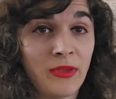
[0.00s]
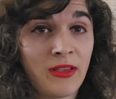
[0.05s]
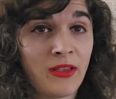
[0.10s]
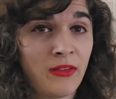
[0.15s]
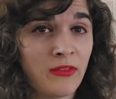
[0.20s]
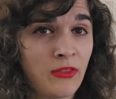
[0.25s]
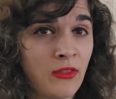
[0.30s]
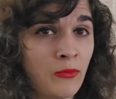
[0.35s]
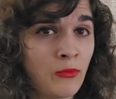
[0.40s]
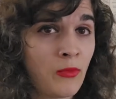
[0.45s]

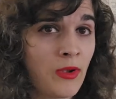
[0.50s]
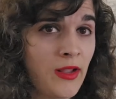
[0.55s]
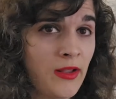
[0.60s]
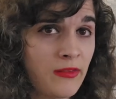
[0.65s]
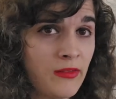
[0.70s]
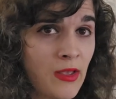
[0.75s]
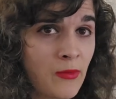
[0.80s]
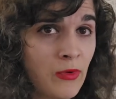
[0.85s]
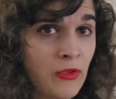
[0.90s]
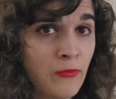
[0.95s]
because the
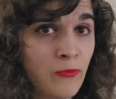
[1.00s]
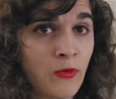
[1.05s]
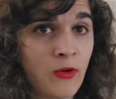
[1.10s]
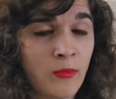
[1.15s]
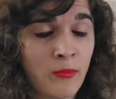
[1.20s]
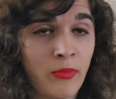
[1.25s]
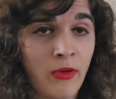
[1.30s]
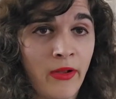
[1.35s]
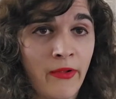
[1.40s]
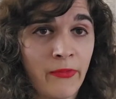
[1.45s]
ways that we
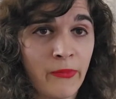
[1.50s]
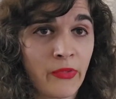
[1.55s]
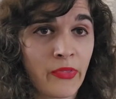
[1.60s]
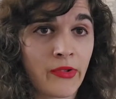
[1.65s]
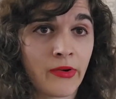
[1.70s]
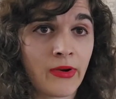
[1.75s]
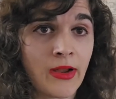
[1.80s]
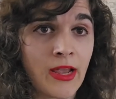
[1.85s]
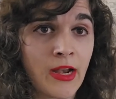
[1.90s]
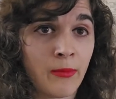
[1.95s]
form bonds
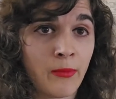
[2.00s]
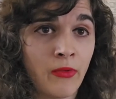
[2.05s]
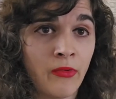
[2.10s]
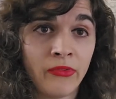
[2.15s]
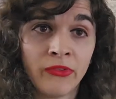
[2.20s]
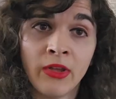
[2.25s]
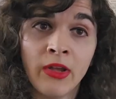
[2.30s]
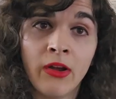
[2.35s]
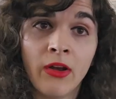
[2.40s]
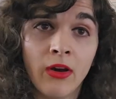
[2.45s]
with our
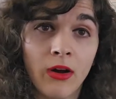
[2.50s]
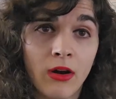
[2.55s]
animals